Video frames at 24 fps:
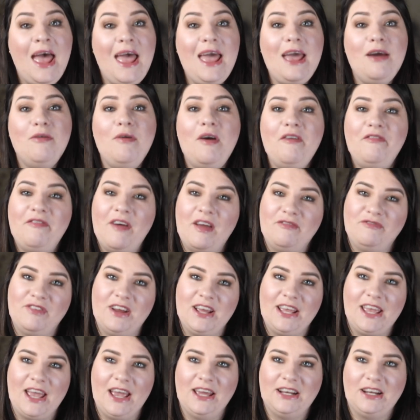here at
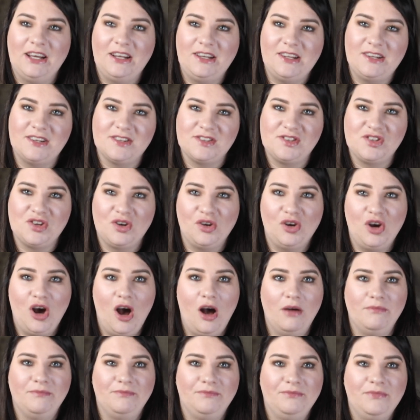
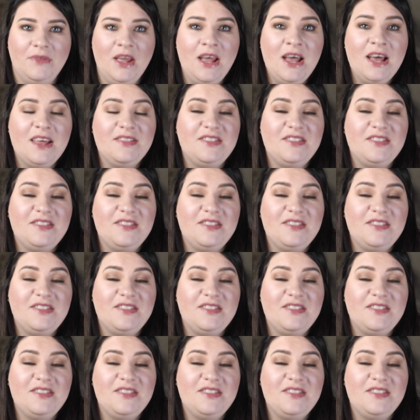FenrirCanineLeaders.com.